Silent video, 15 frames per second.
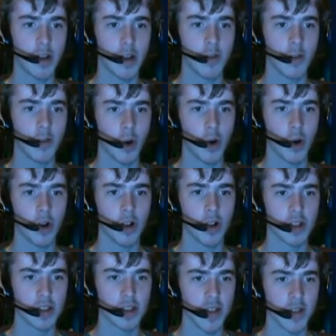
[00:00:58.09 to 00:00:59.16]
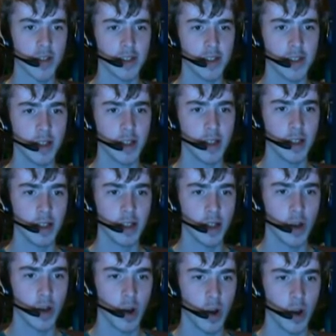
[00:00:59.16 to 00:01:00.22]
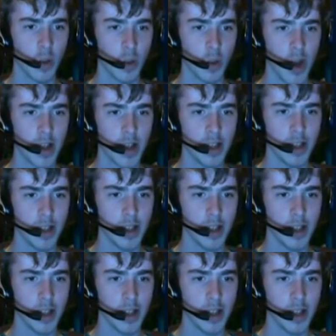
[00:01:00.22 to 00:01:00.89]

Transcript: four seven one